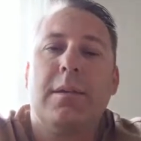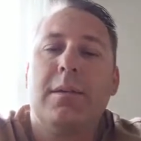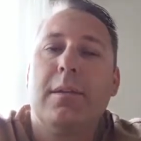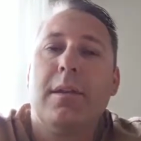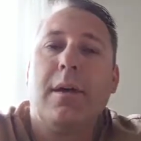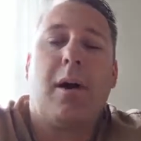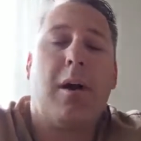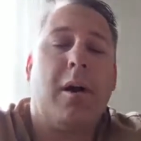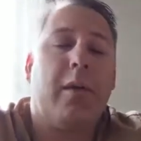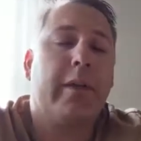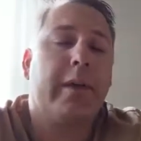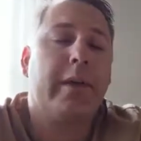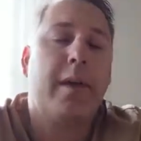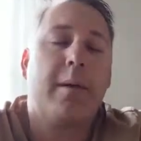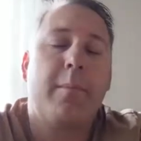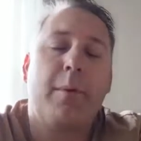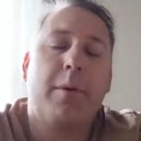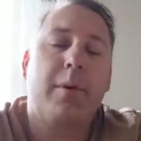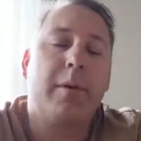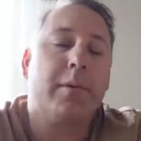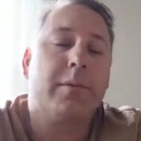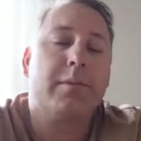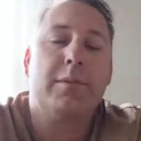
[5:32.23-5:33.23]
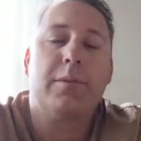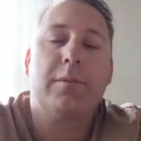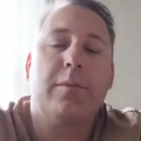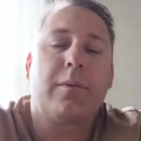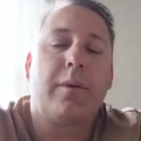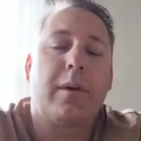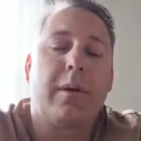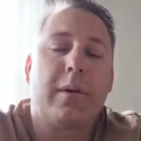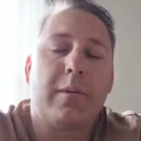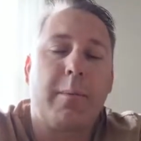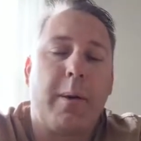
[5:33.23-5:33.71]
All the chemicals you've
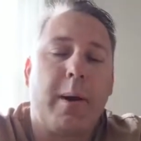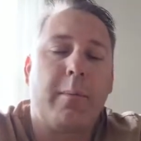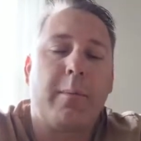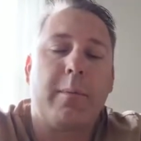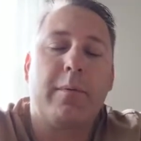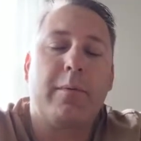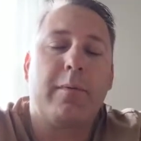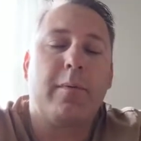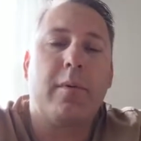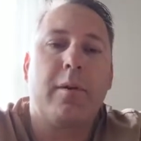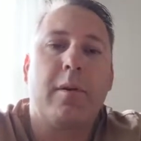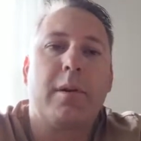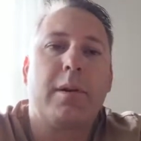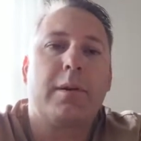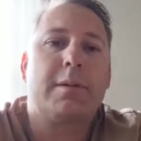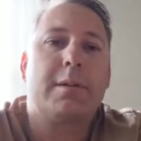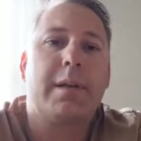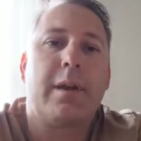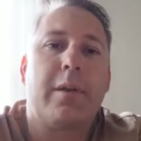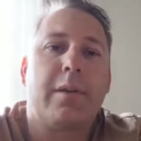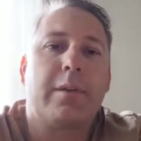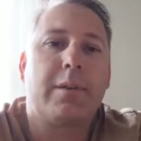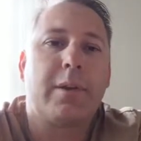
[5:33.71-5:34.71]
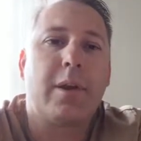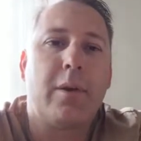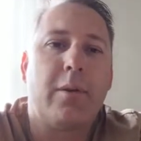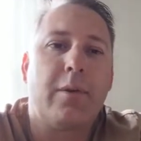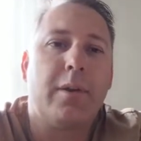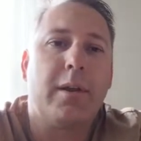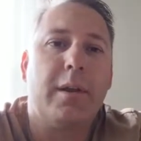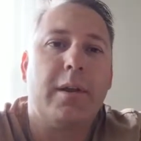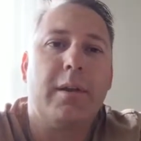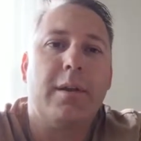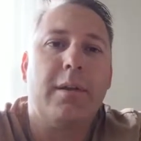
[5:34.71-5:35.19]
heard about before,
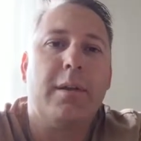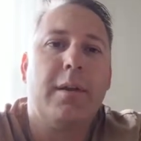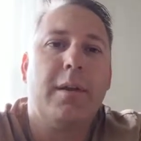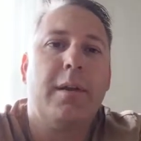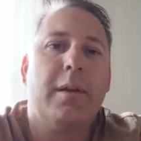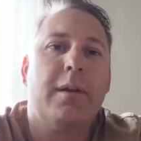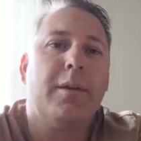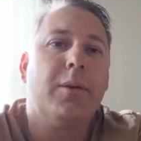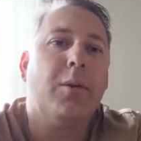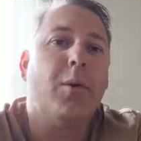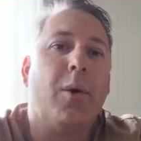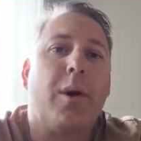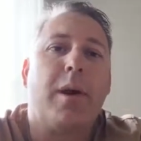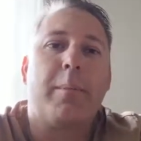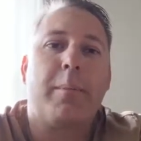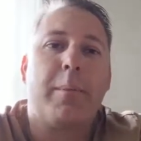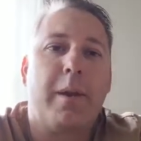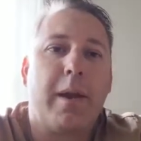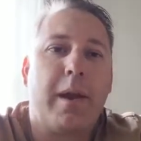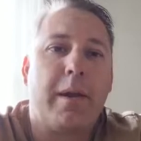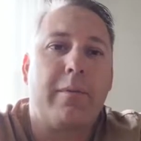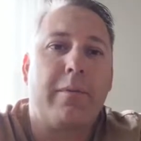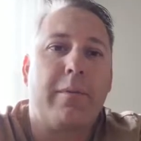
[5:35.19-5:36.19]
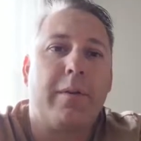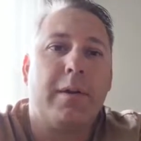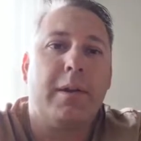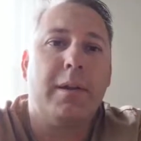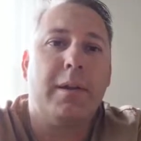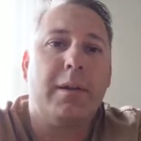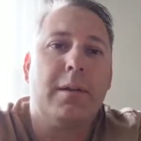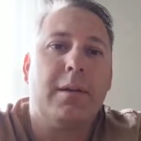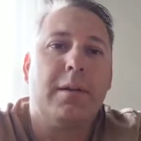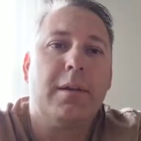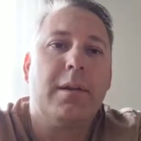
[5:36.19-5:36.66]
serotonin,
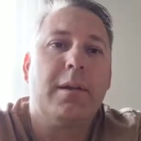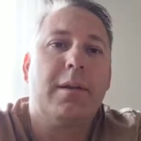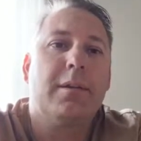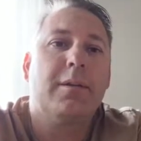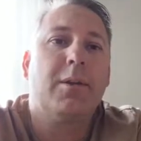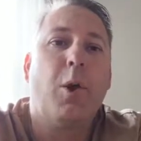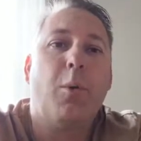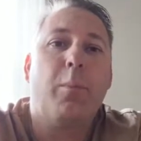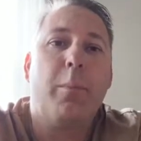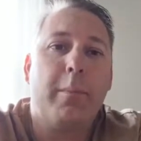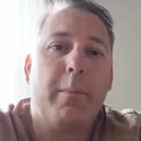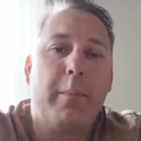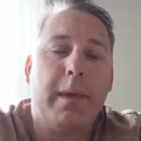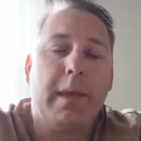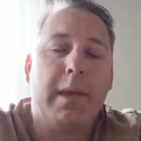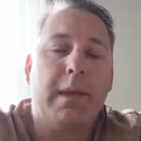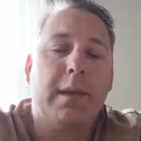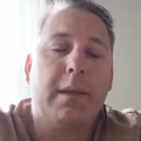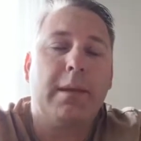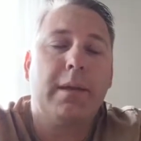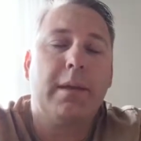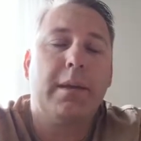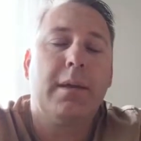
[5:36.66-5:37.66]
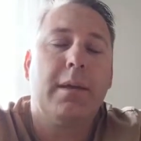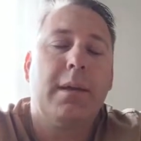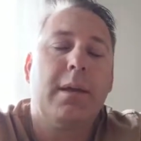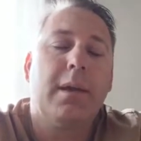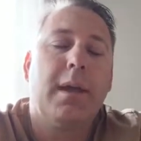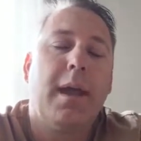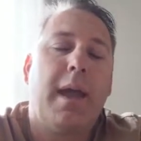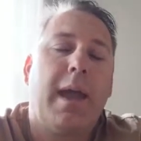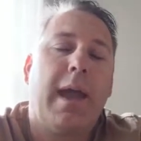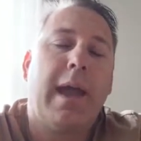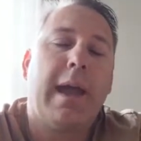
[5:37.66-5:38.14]
norepinephrine, dopamine.
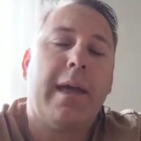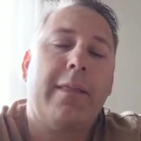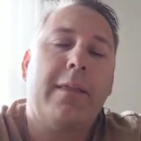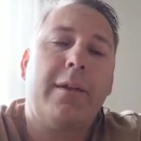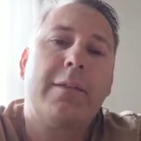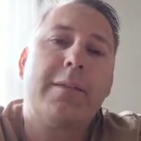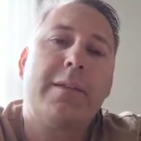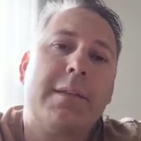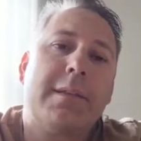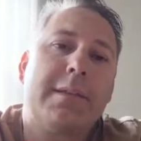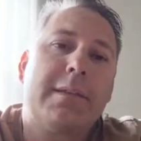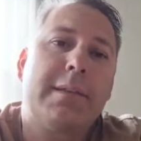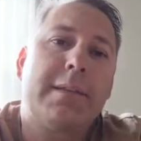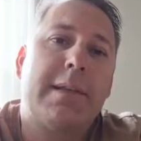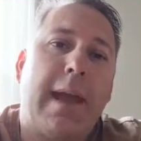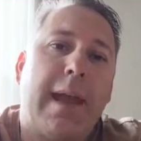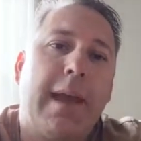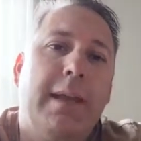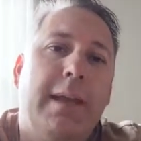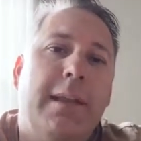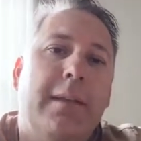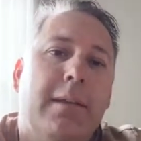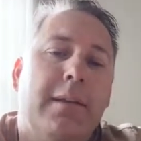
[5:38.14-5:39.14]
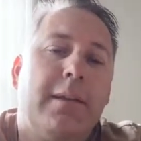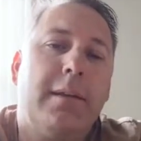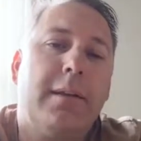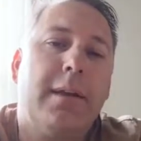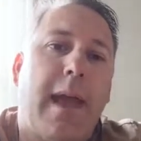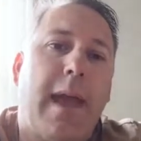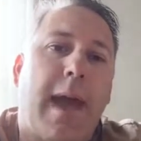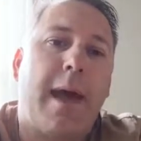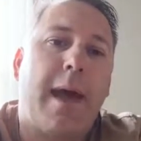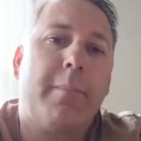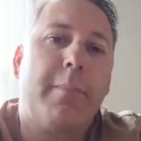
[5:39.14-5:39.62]
And there's this tiny little
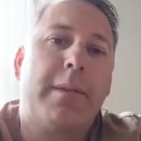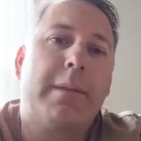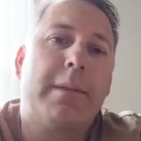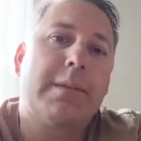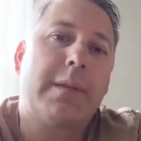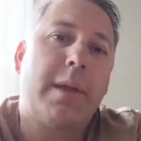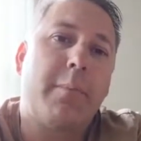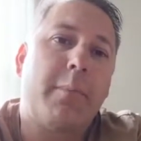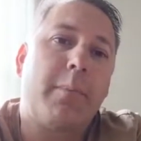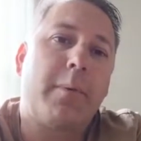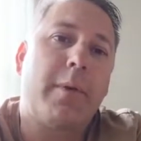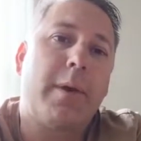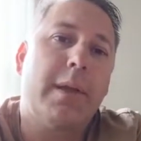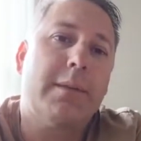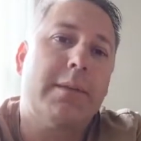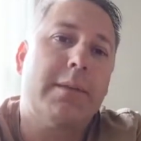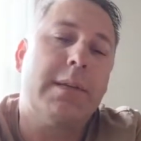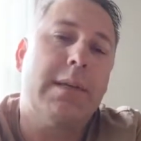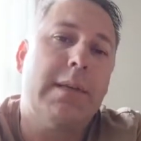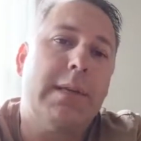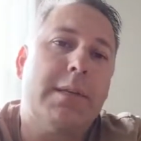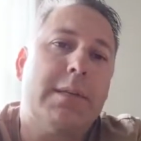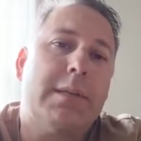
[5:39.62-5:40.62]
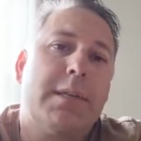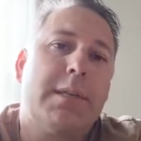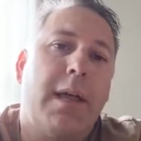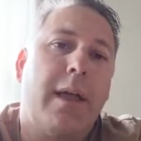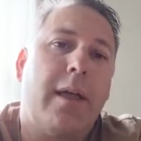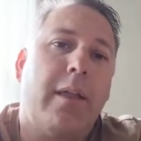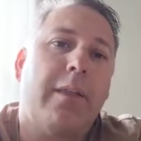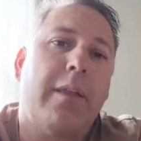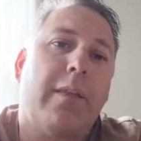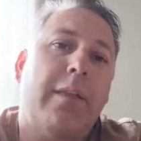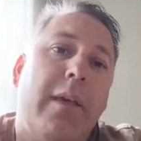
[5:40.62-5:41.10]
gap that separates each
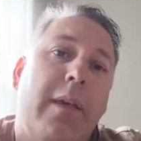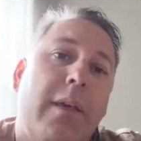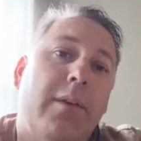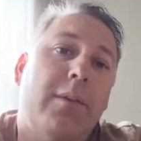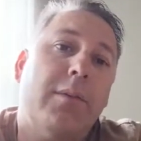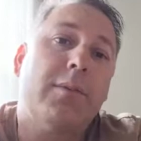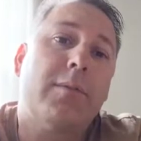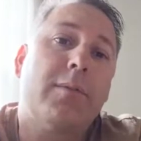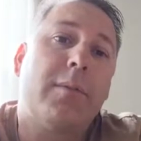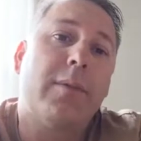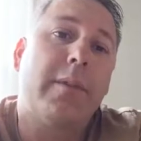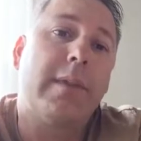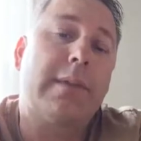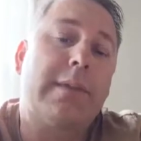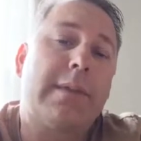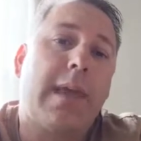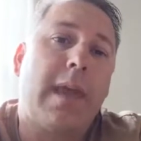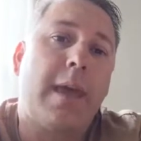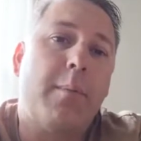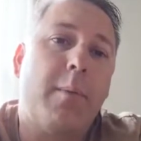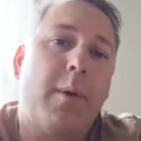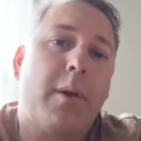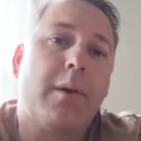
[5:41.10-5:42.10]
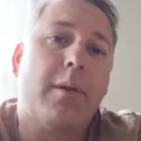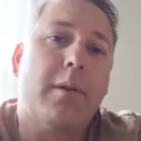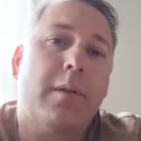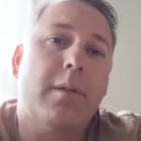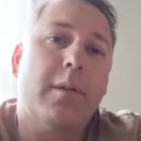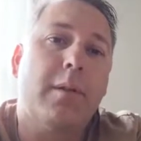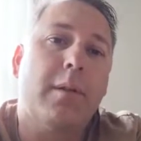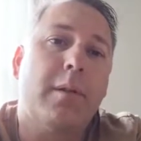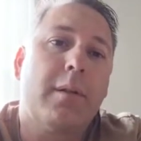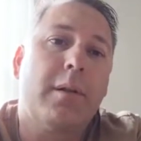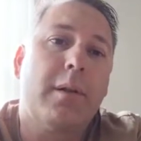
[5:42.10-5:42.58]
cell that they use for this
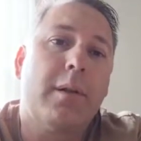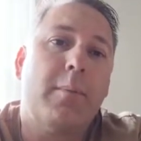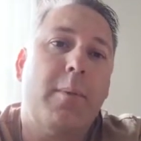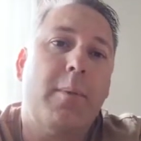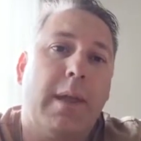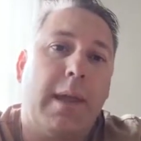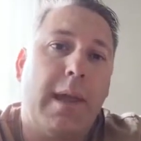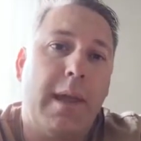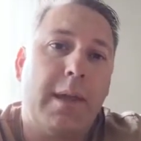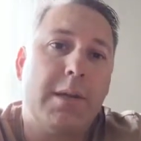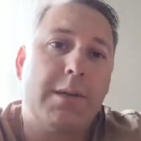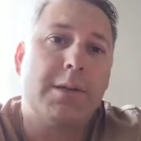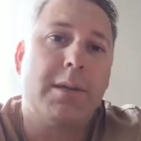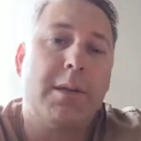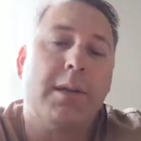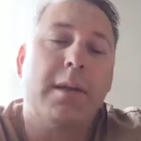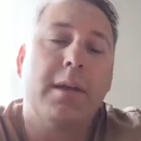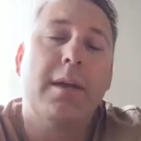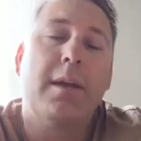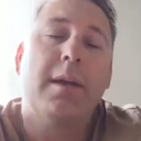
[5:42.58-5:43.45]
chemical communication.